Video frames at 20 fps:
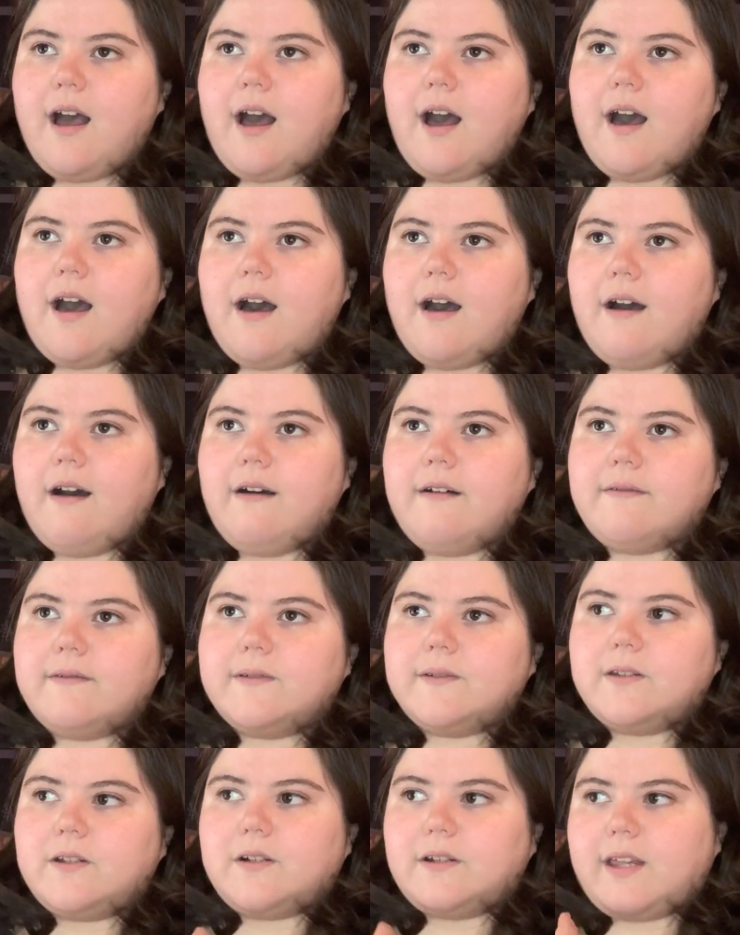of
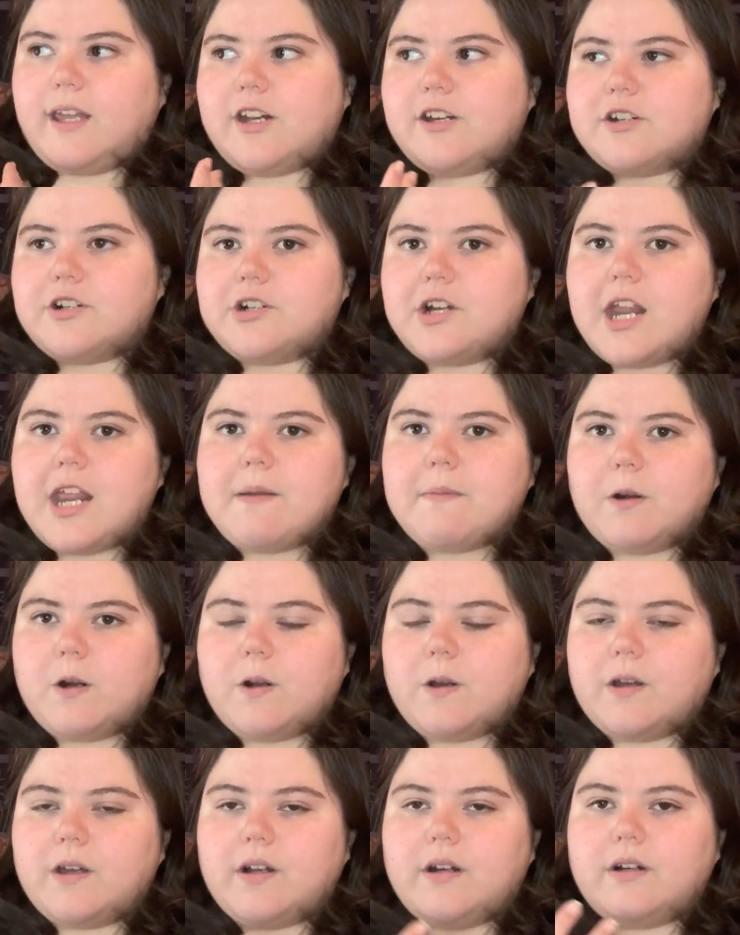your
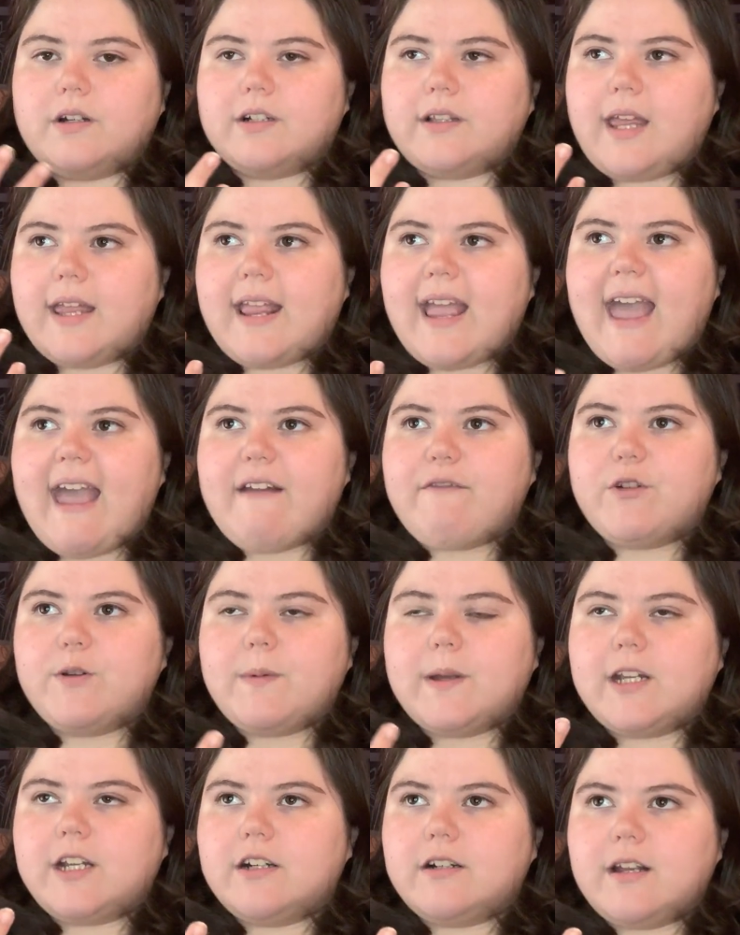neighborhood, or like
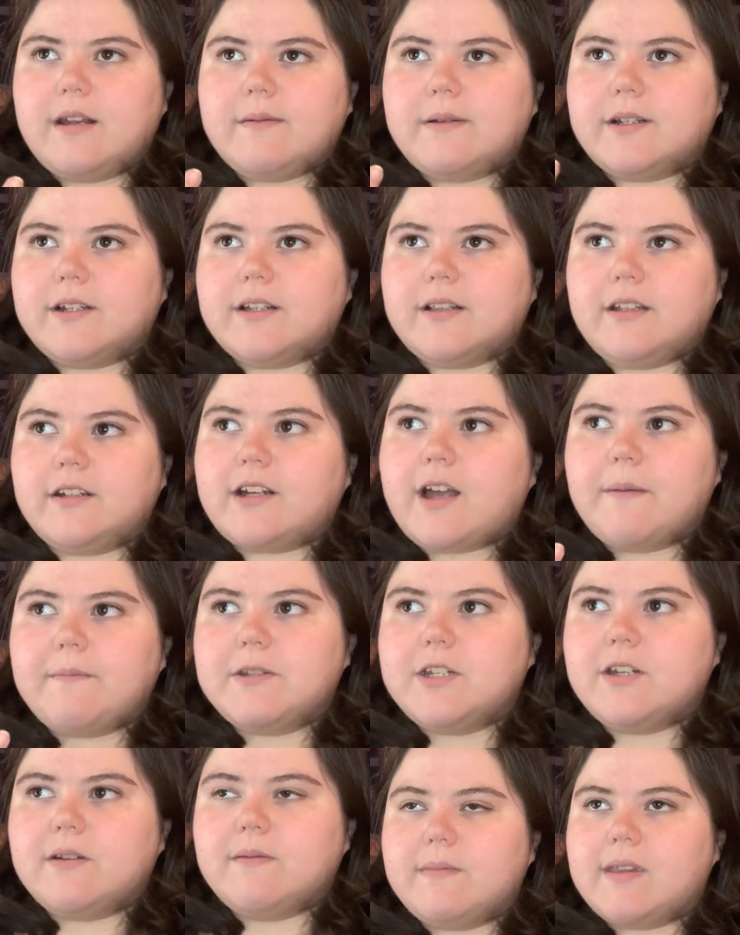everybody in your neighborhood look up
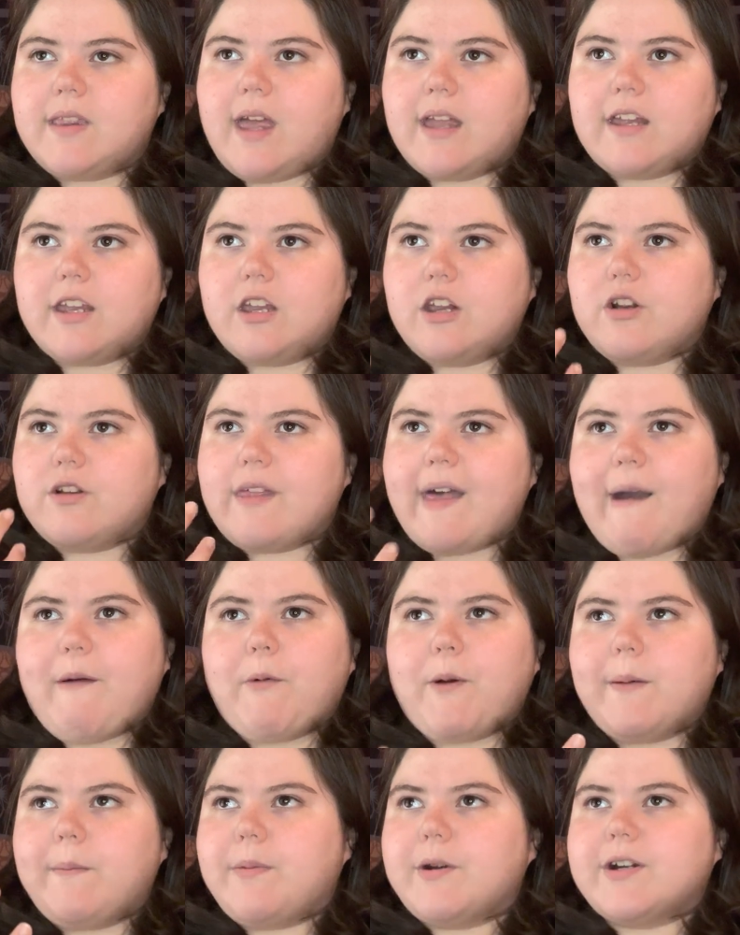to you like, you're that
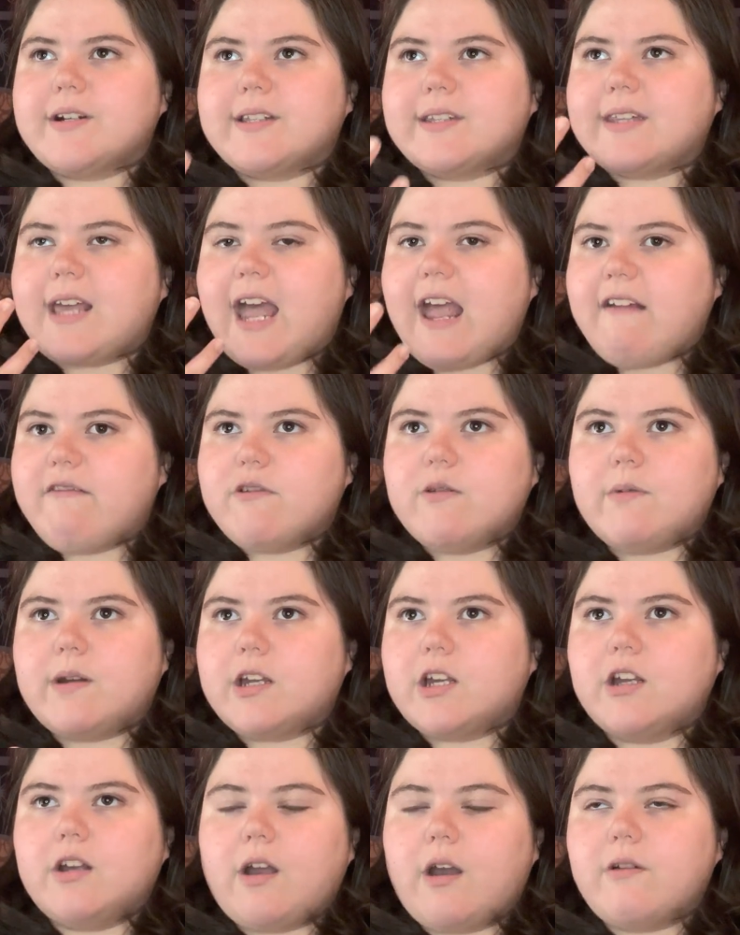one person that everyone
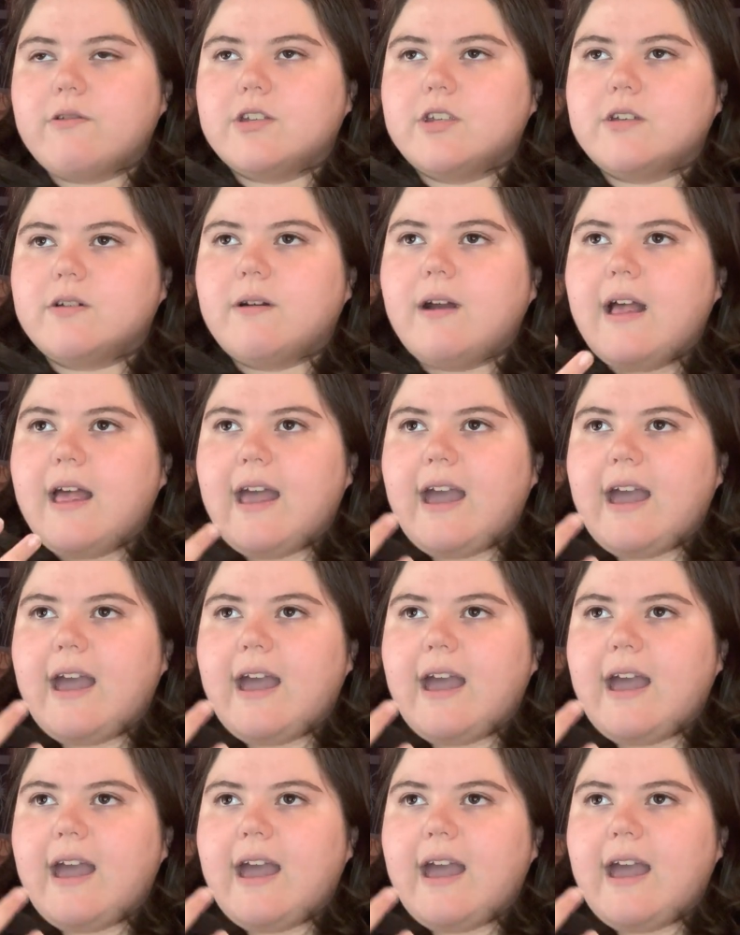can go to.